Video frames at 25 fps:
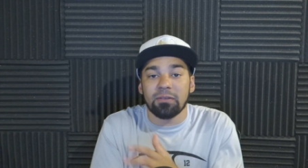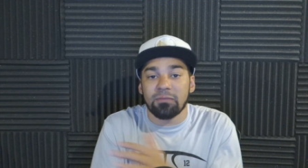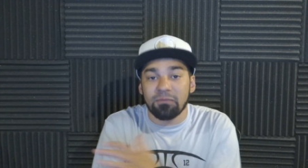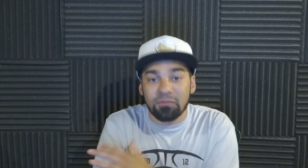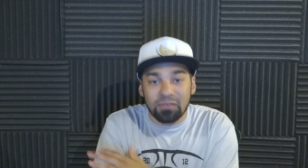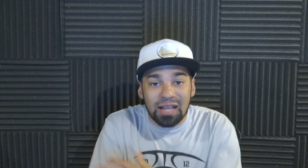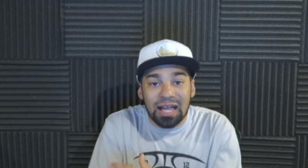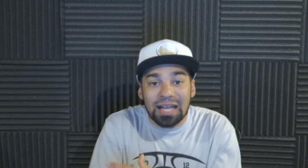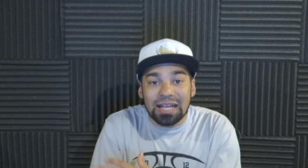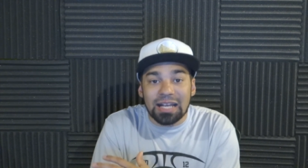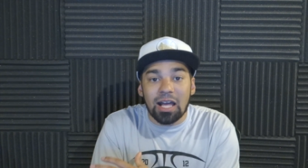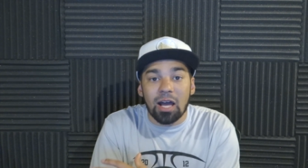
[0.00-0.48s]

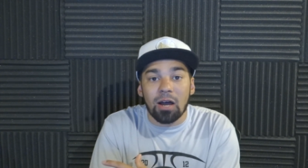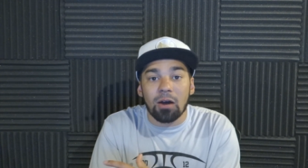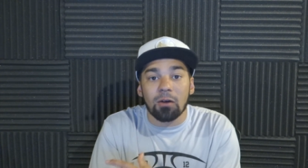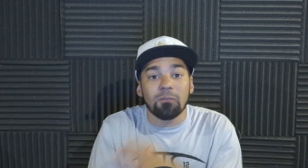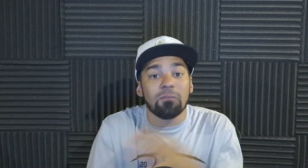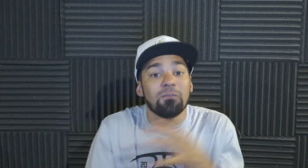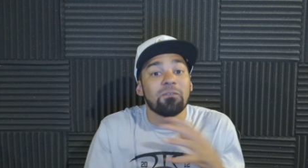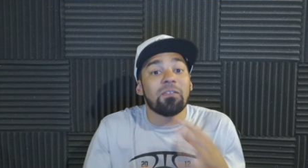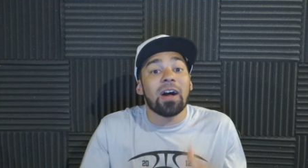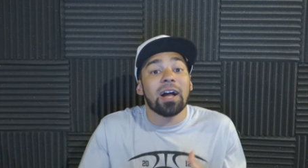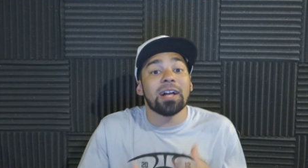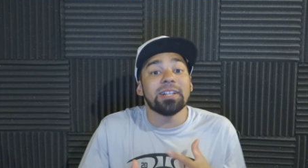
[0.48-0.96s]
flat
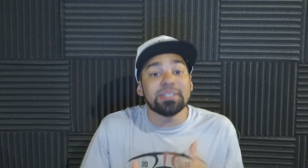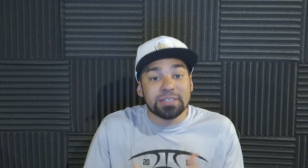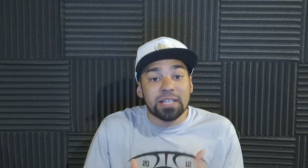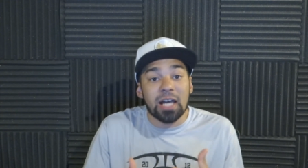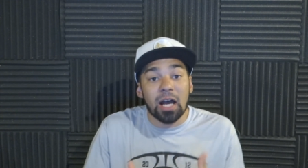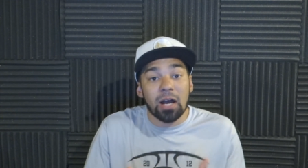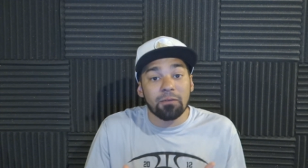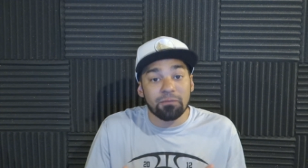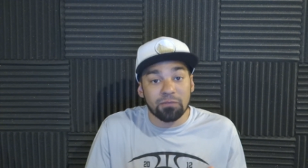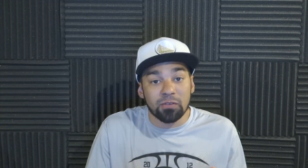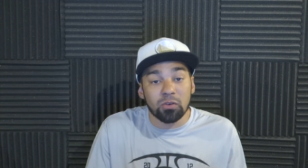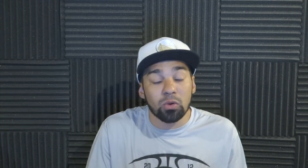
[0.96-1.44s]
out, finds
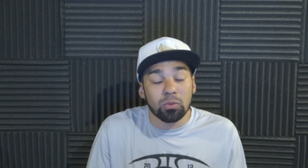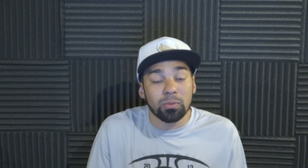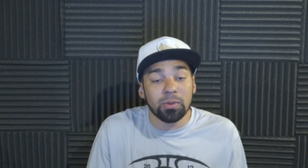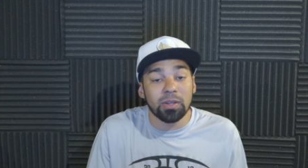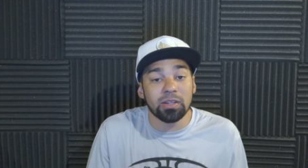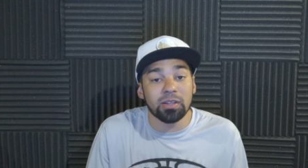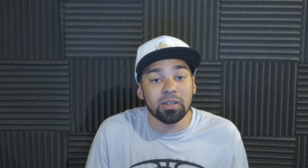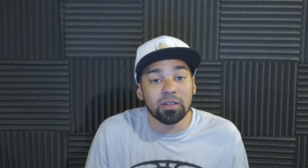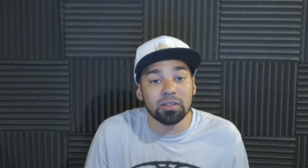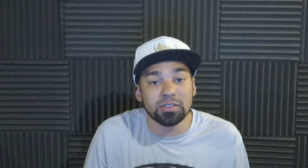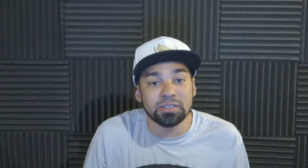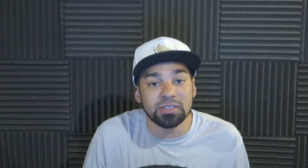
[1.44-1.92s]
out if there will be
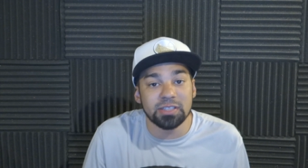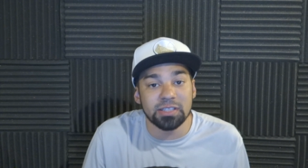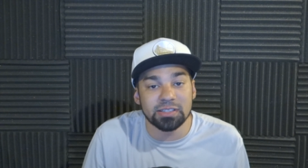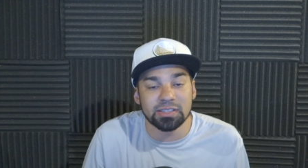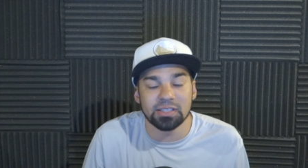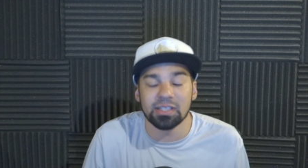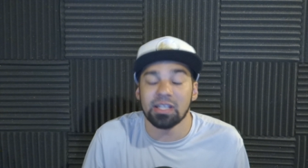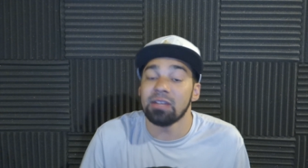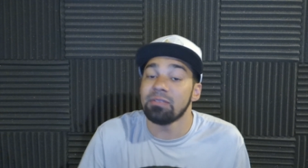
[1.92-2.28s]
another season.